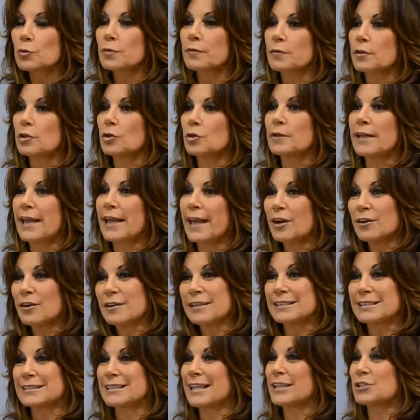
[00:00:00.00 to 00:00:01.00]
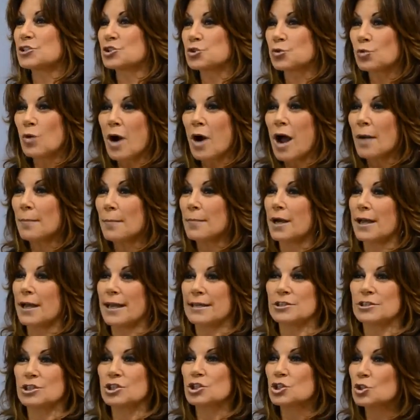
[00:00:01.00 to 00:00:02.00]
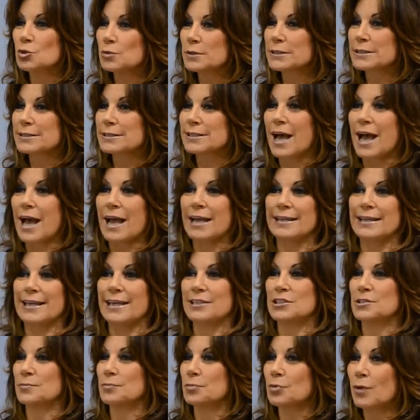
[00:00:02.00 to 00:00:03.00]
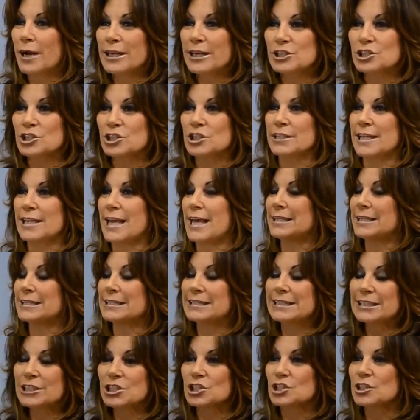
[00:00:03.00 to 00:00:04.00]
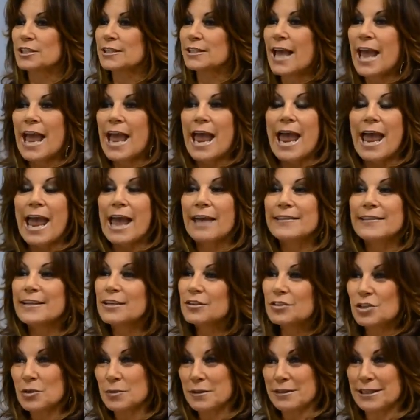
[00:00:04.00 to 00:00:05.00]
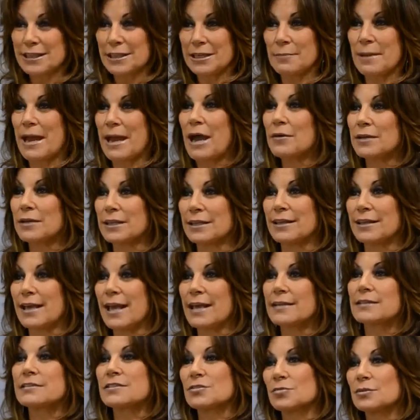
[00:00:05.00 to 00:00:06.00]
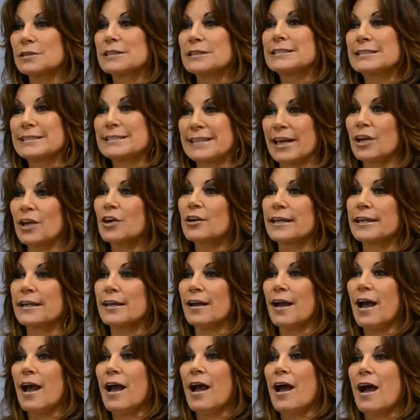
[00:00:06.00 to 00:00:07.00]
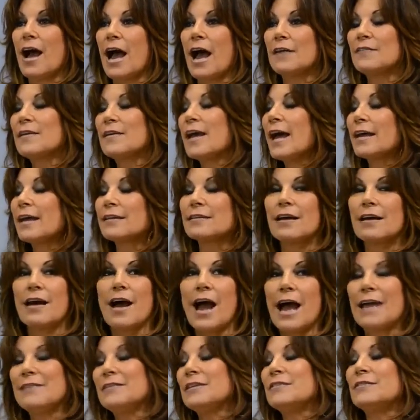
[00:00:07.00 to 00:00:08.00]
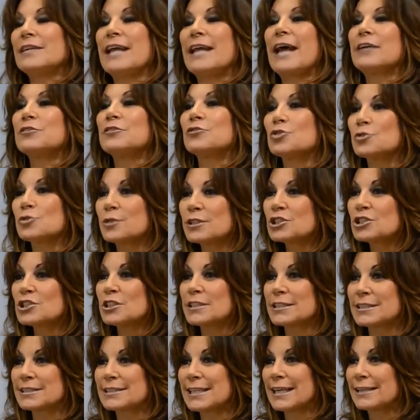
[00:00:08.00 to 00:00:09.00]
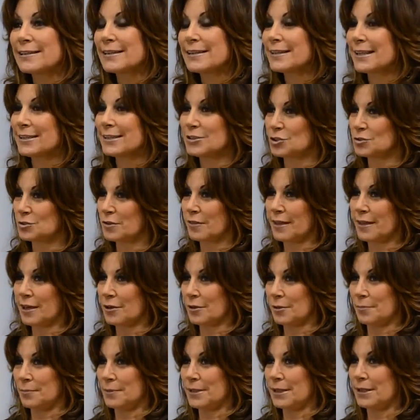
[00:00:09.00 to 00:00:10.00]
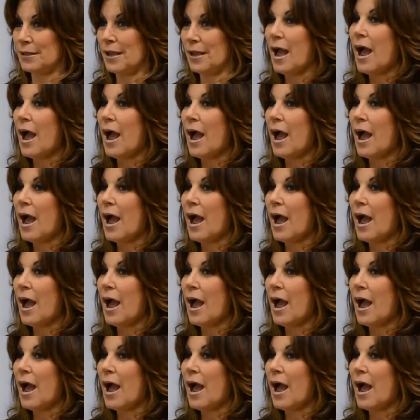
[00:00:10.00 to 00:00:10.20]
with you in areas like trauma and suicide and depression and addiction, and they don't know a thing about it, and it's really scary. I've even had nutritionists say that they do therapy.